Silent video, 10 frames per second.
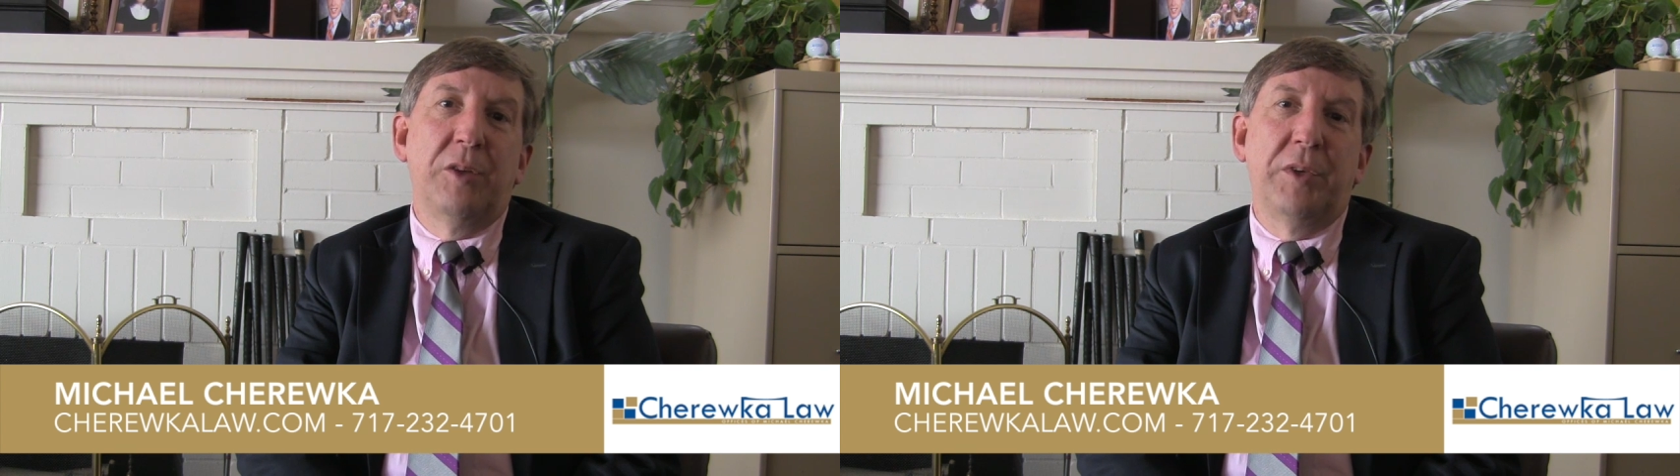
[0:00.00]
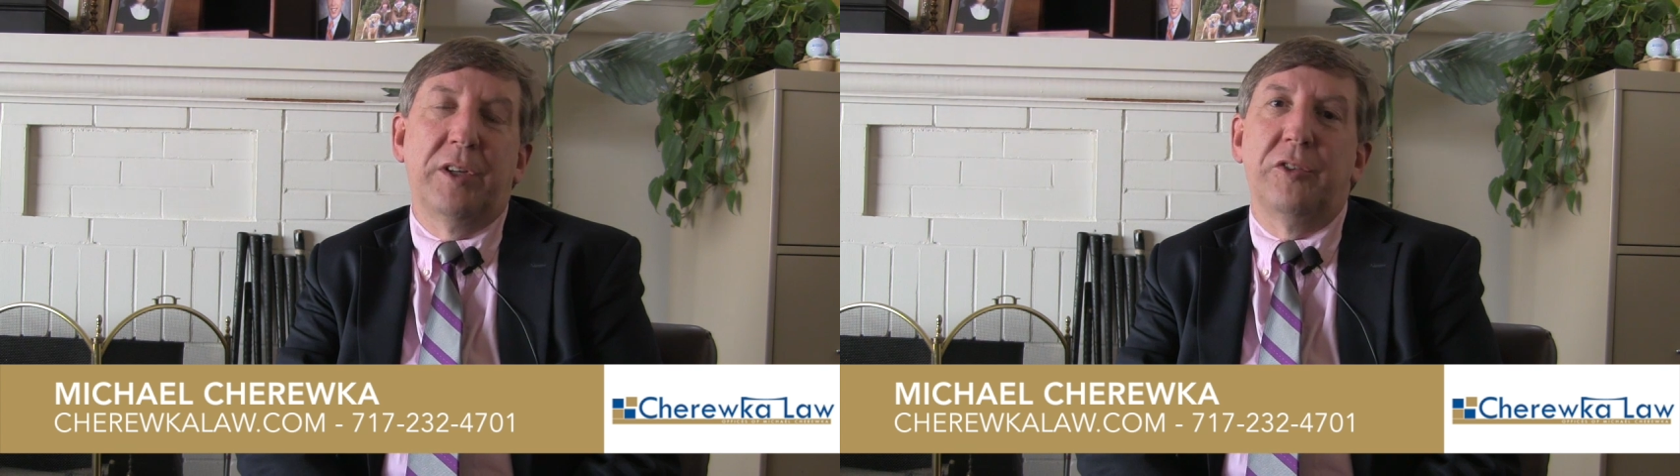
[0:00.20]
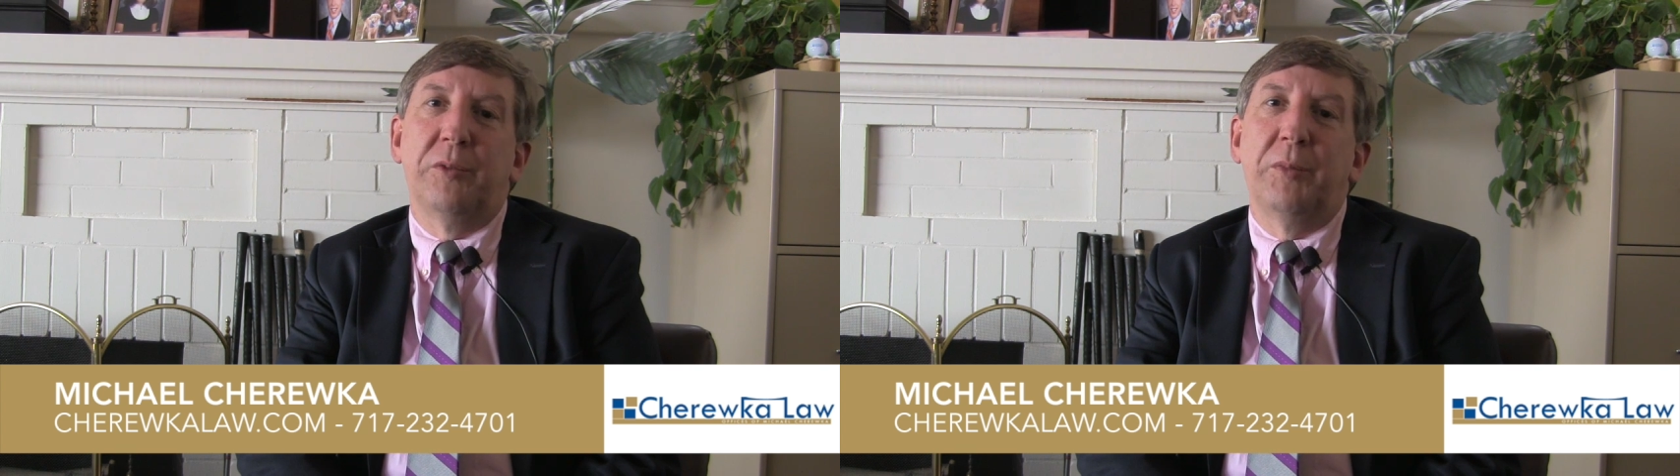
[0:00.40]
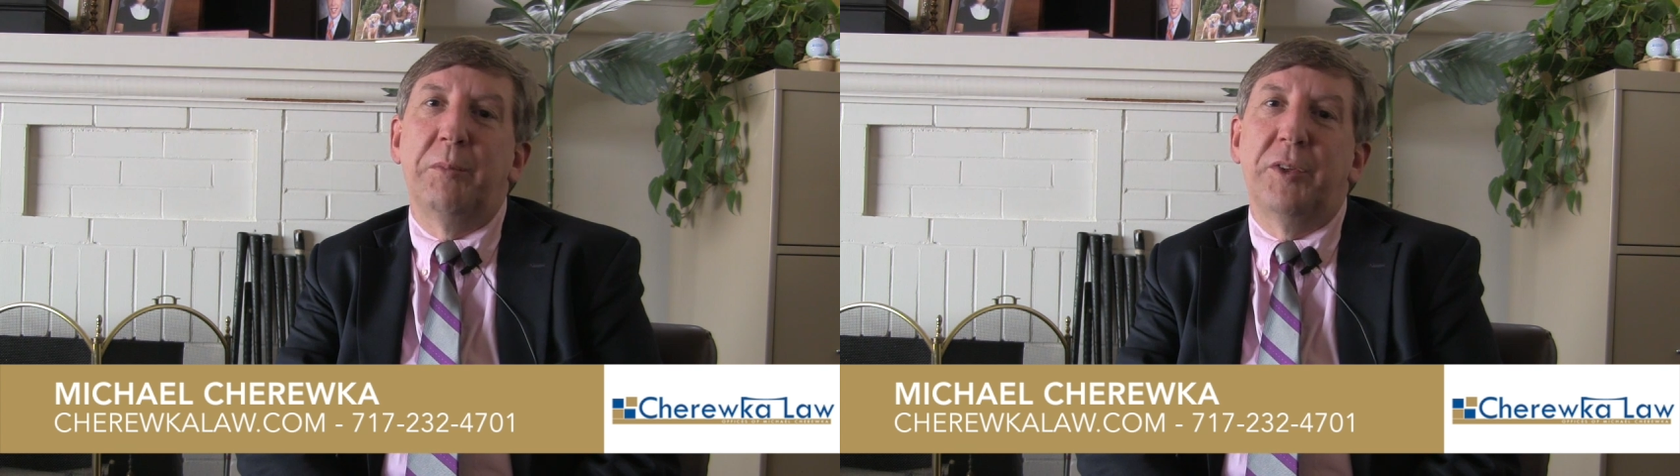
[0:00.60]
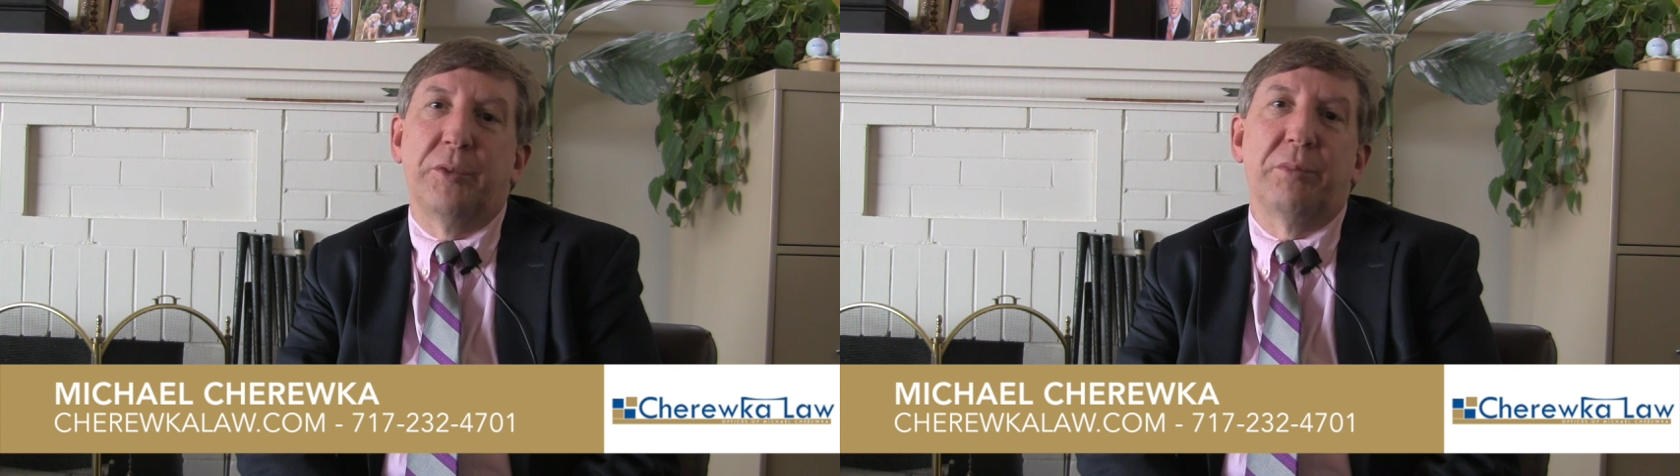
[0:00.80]
because you
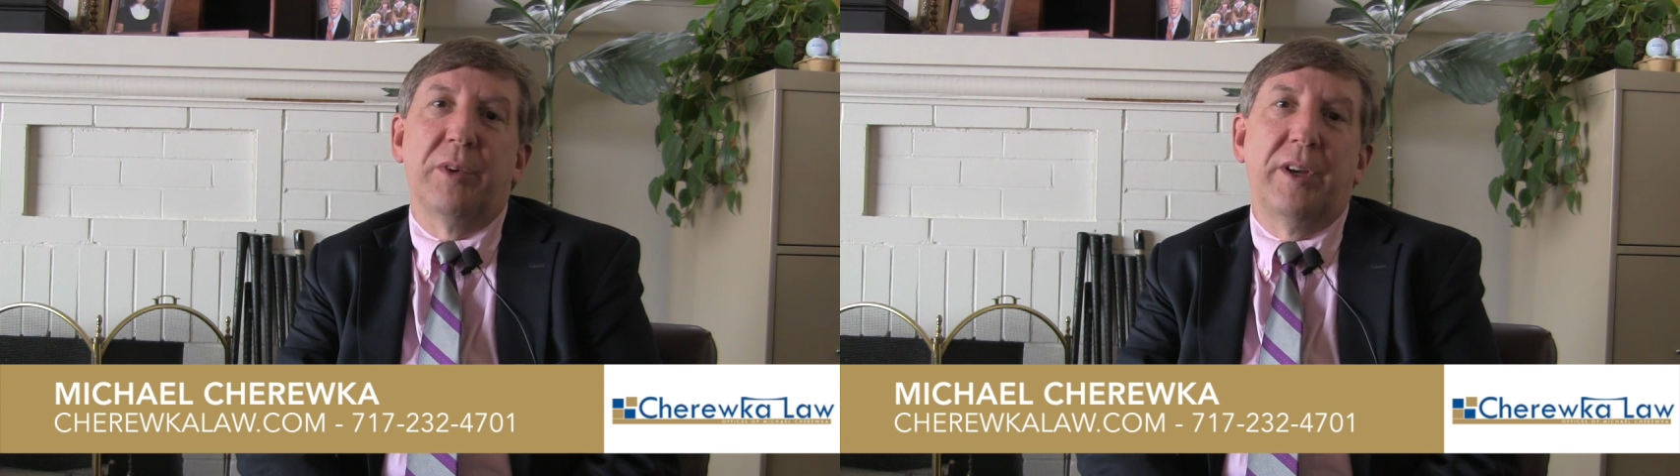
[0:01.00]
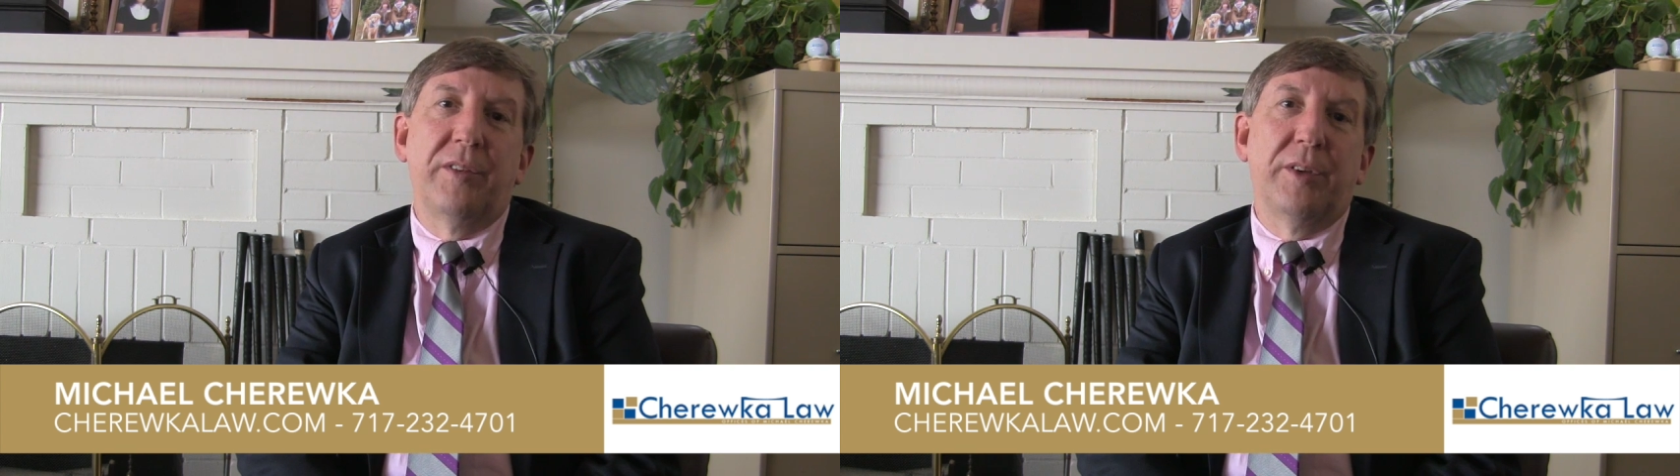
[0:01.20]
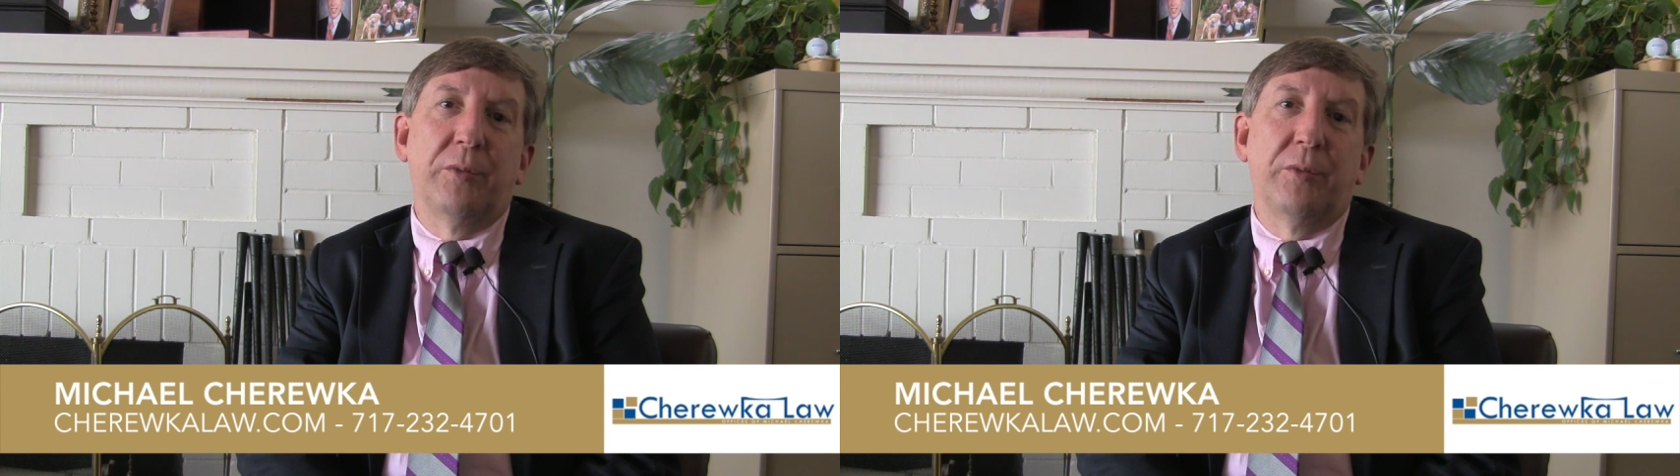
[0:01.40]
may be surprised